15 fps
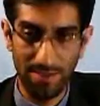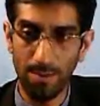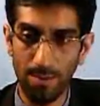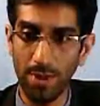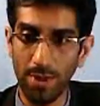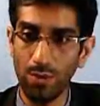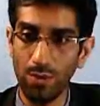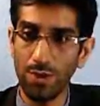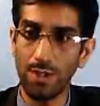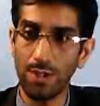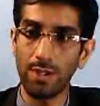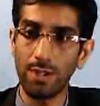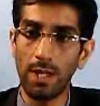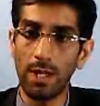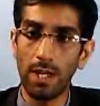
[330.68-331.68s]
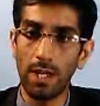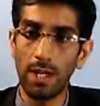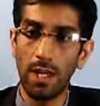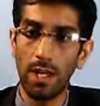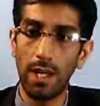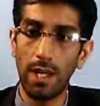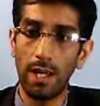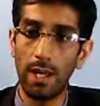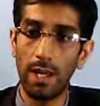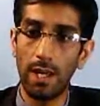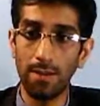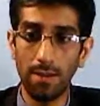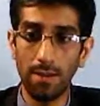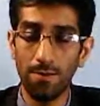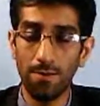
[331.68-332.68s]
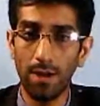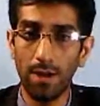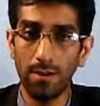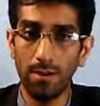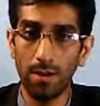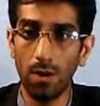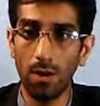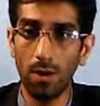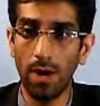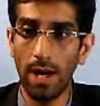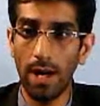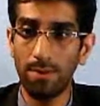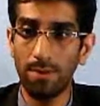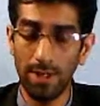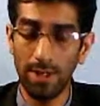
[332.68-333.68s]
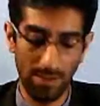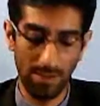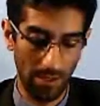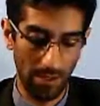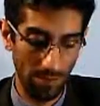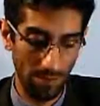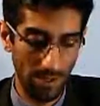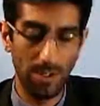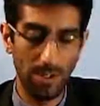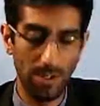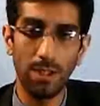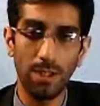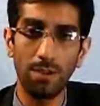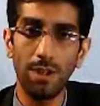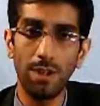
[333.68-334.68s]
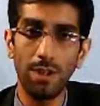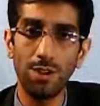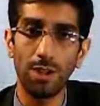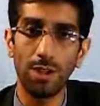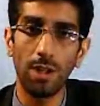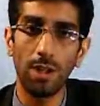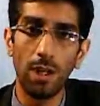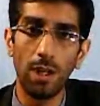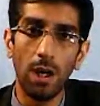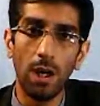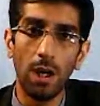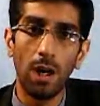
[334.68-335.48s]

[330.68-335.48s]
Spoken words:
attributions and different happenings and events in the region.